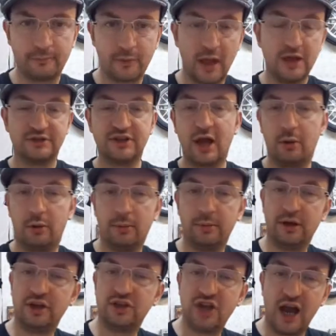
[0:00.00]
So I'm
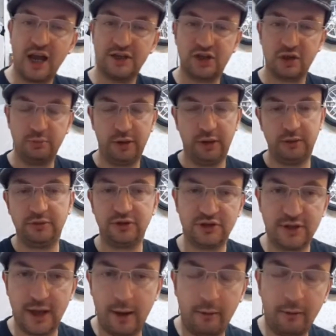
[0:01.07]
going to change computers
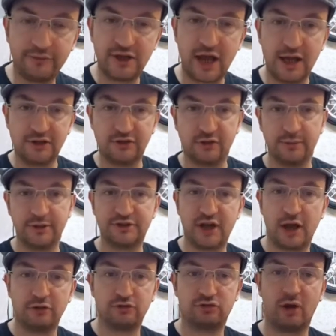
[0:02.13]
now. I've changed from the
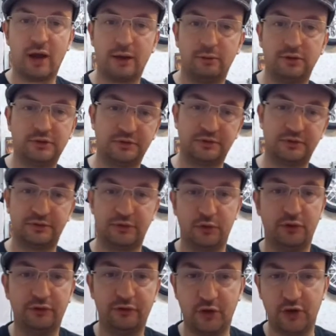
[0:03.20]
toast rack, which was for
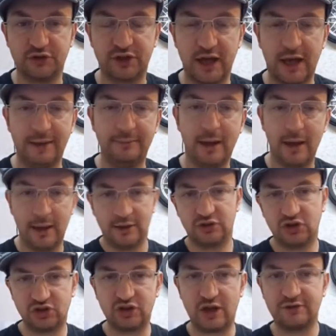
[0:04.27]
the first game,
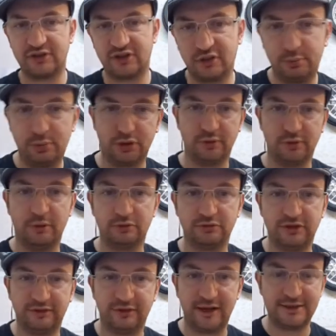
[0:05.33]
just so as I could put the
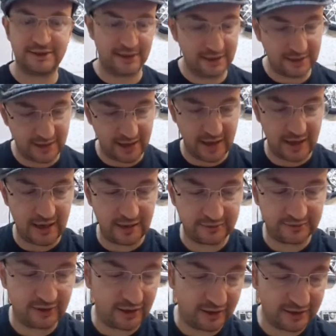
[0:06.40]
multi-face in.
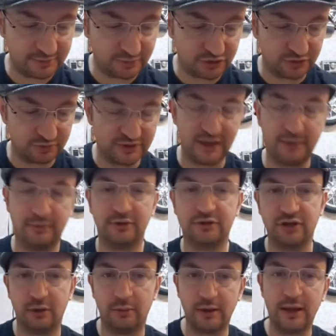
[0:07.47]
And let's put some sound on,
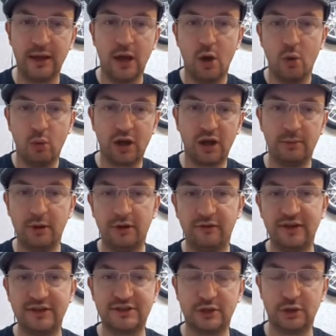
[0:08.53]
shall we? We're going to move
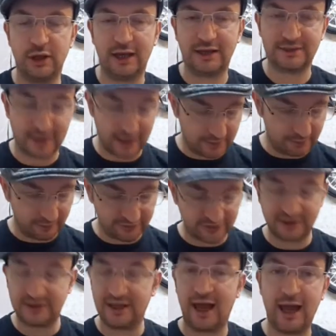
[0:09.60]
into the next game of
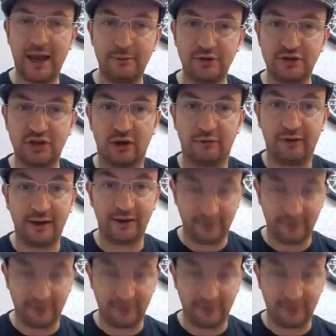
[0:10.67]
today, which I've had a